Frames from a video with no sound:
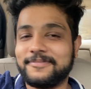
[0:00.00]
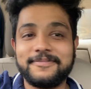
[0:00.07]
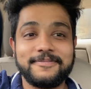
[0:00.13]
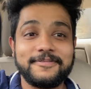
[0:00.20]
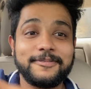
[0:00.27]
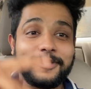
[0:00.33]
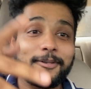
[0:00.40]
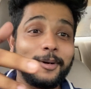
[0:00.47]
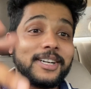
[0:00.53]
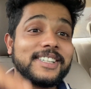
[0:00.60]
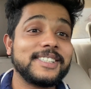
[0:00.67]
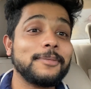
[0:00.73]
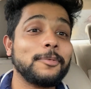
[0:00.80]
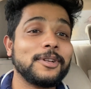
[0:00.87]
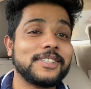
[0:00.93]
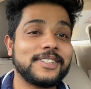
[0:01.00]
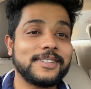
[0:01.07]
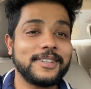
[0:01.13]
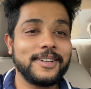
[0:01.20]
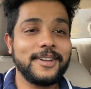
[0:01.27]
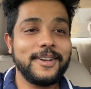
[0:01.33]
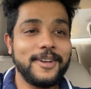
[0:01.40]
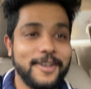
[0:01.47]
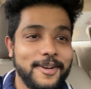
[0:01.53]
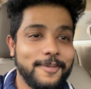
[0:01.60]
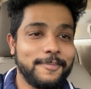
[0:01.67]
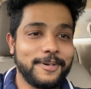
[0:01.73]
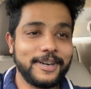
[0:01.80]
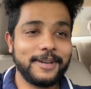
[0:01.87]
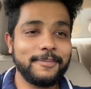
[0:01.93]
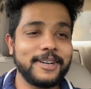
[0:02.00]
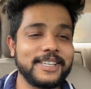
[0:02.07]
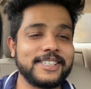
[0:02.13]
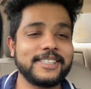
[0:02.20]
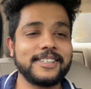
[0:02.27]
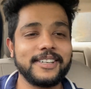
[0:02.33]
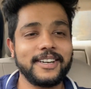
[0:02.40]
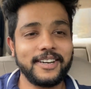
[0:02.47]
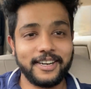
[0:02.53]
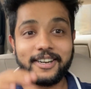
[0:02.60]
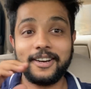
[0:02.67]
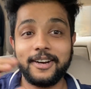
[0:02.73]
for once it was pretty much a